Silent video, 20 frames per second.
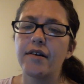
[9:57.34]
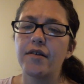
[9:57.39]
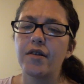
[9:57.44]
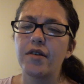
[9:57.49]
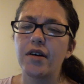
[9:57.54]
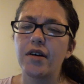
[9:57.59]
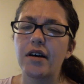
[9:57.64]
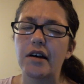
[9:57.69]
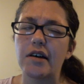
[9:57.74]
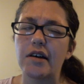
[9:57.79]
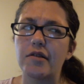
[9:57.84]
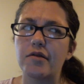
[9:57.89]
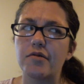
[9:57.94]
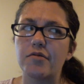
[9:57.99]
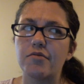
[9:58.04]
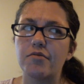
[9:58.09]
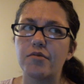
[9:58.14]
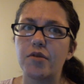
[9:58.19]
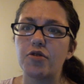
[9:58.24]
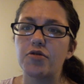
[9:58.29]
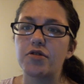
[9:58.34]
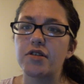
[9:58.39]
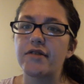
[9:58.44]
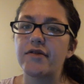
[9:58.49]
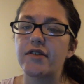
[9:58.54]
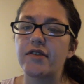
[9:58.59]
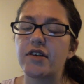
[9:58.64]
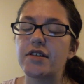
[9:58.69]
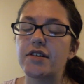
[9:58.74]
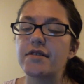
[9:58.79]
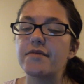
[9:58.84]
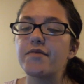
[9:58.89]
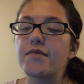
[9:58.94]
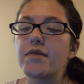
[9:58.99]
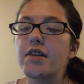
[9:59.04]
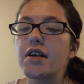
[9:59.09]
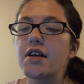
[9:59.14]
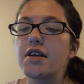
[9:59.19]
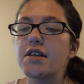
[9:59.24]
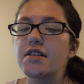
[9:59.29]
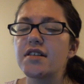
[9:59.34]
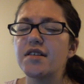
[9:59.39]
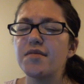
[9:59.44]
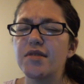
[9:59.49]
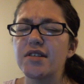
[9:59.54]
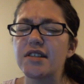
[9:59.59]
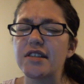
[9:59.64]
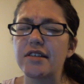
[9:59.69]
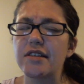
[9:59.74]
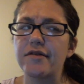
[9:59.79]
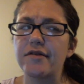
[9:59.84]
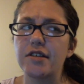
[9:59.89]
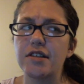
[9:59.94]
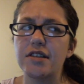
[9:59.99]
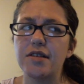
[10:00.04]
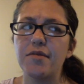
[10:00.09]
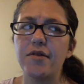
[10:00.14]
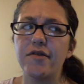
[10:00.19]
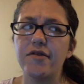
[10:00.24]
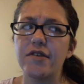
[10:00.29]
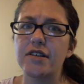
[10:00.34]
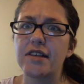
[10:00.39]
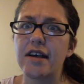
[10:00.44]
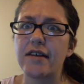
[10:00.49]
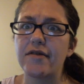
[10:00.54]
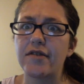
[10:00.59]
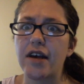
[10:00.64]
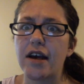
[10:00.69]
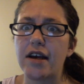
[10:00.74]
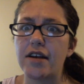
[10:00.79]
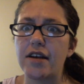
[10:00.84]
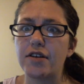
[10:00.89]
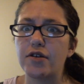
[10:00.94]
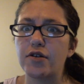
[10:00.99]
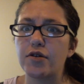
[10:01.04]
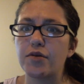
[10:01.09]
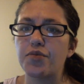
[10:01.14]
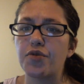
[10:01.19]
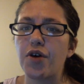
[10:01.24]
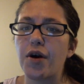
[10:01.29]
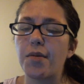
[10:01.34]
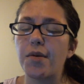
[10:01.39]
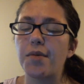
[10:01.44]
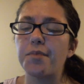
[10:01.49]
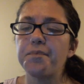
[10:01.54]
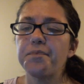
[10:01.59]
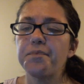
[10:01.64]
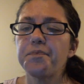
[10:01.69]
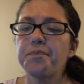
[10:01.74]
Well, most of us. some of us have an attitude problem.